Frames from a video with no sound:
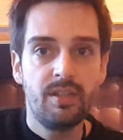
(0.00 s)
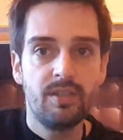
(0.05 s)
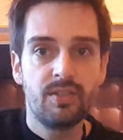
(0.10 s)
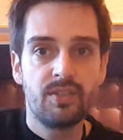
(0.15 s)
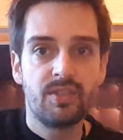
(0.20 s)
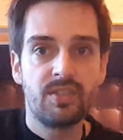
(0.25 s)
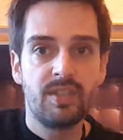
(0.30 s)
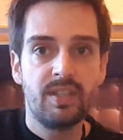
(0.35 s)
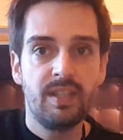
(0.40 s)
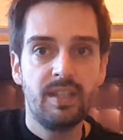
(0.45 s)

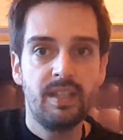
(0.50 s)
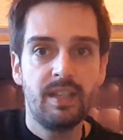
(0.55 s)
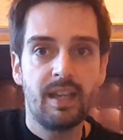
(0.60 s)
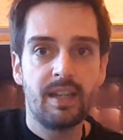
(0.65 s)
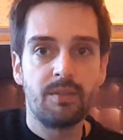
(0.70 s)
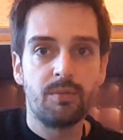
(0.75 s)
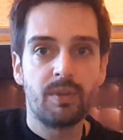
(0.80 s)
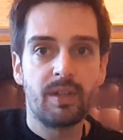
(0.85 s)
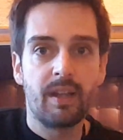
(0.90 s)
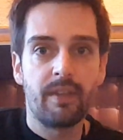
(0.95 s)
C,
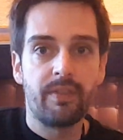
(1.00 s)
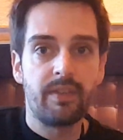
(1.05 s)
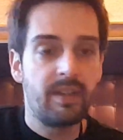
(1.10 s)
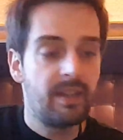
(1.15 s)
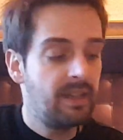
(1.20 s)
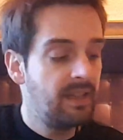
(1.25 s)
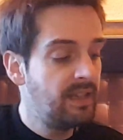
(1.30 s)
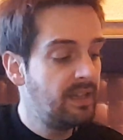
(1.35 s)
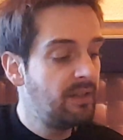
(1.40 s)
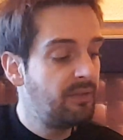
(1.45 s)
and we got the
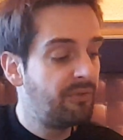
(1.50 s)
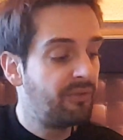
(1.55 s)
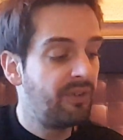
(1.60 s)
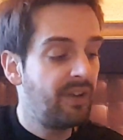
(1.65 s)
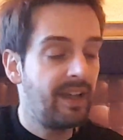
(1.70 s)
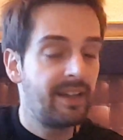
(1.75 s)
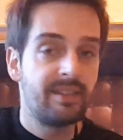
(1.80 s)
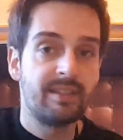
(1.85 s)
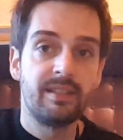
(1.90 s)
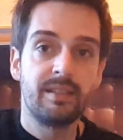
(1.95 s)
E
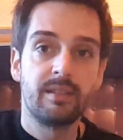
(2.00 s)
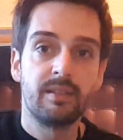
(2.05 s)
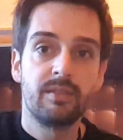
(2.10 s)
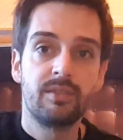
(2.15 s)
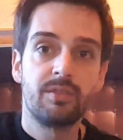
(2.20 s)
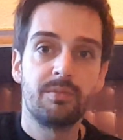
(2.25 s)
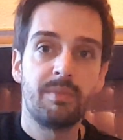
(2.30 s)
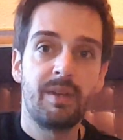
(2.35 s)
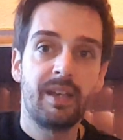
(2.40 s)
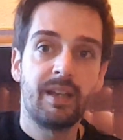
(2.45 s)
flat here
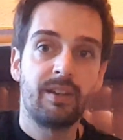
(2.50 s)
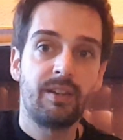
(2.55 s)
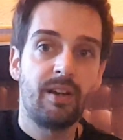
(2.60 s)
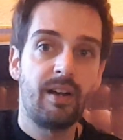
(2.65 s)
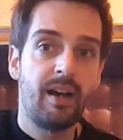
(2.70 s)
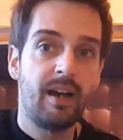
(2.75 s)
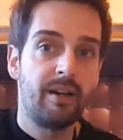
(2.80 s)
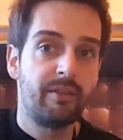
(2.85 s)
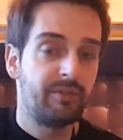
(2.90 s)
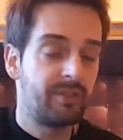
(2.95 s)
to make it a
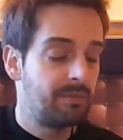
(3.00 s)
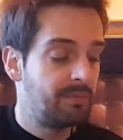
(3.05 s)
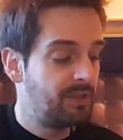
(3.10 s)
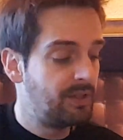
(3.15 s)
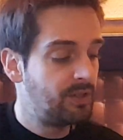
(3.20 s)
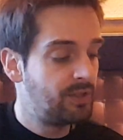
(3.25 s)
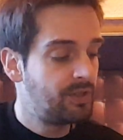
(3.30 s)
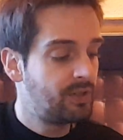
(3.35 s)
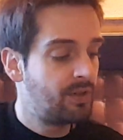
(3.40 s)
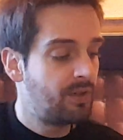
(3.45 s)
half
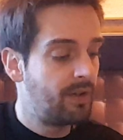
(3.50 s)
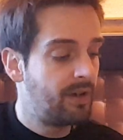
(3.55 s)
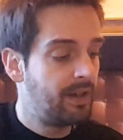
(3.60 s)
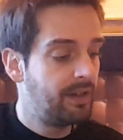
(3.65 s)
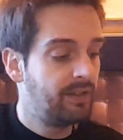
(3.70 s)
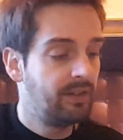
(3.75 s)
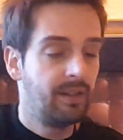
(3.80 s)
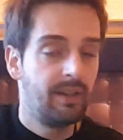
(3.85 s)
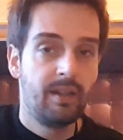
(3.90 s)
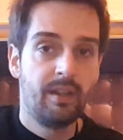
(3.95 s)
diminished chord.